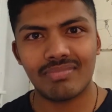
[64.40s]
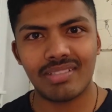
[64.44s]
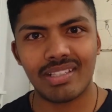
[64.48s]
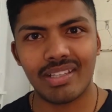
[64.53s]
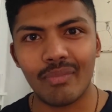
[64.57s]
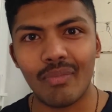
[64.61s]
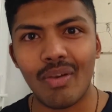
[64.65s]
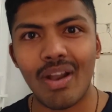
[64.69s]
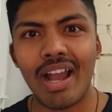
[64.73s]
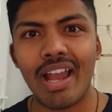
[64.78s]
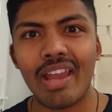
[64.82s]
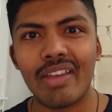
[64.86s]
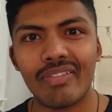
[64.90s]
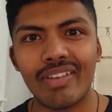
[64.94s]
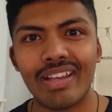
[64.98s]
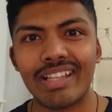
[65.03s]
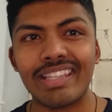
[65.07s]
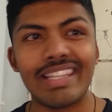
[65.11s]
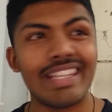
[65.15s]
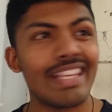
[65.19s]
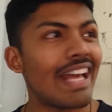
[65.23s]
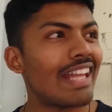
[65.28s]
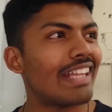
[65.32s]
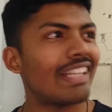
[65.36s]
survive
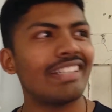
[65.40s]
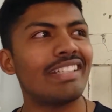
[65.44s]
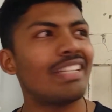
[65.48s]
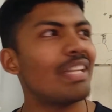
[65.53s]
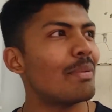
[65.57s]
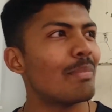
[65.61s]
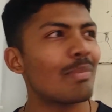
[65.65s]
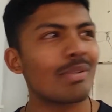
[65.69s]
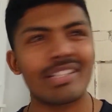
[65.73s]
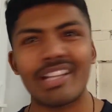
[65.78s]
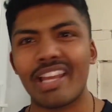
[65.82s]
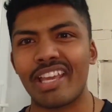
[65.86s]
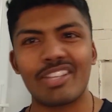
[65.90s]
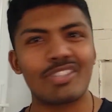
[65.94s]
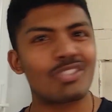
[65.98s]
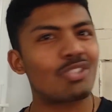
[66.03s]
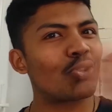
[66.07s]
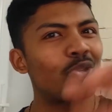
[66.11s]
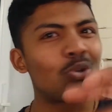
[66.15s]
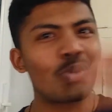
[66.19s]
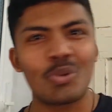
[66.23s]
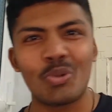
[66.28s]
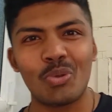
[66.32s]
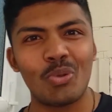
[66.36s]
and the other team is like
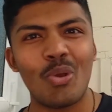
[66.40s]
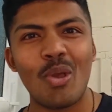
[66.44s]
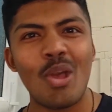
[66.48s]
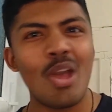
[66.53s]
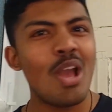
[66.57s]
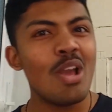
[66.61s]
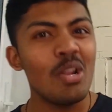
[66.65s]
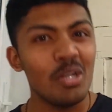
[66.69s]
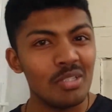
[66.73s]
screw